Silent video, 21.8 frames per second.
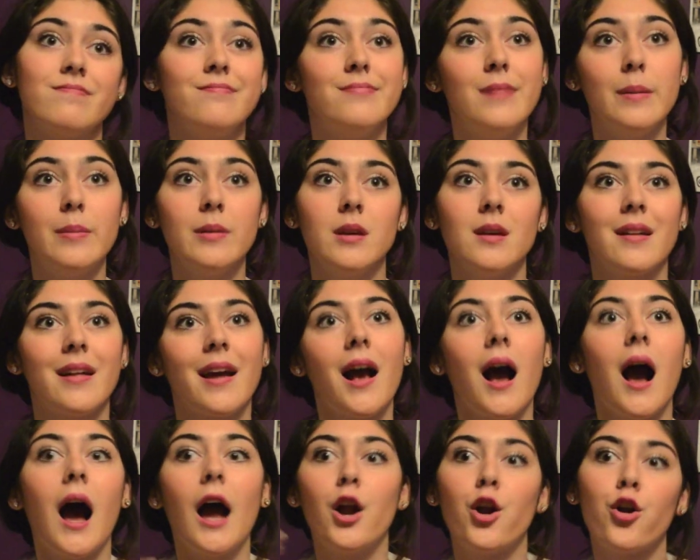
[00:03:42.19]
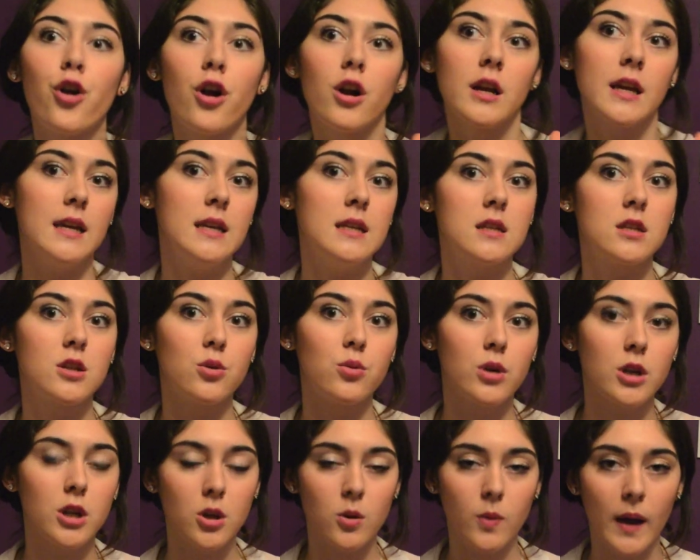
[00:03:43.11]
maybe hierarchies to
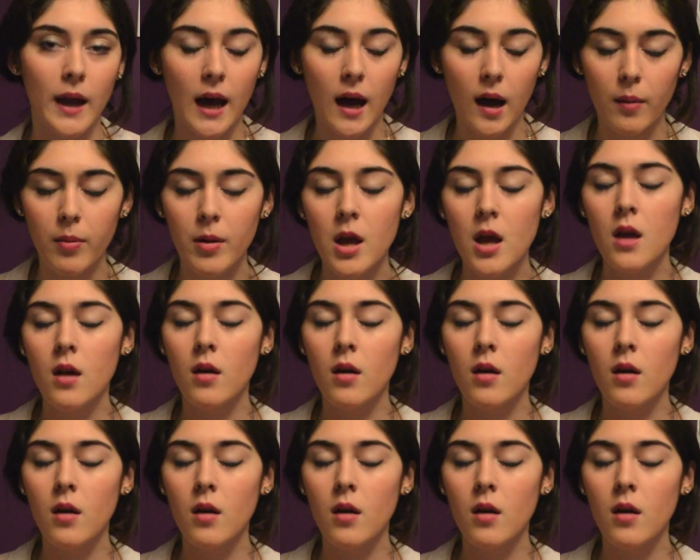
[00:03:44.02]
work your way up.